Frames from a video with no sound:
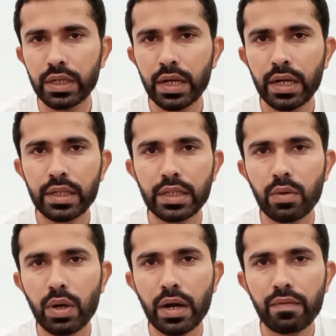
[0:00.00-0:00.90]
there were
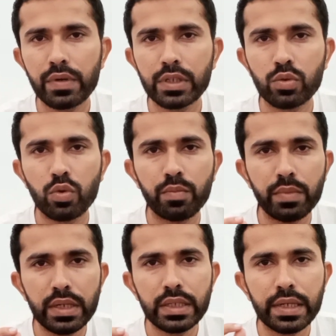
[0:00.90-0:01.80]
roughly 2
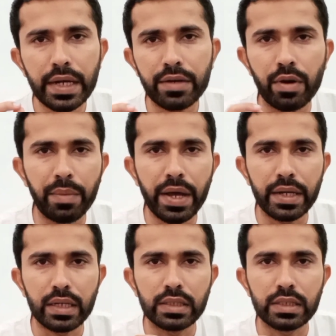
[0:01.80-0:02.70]
million Native
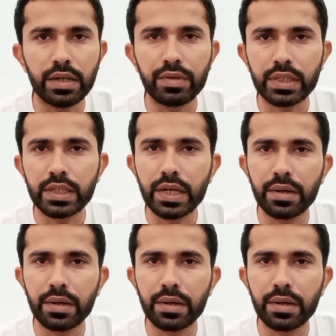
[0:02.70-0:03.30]
Americans living there.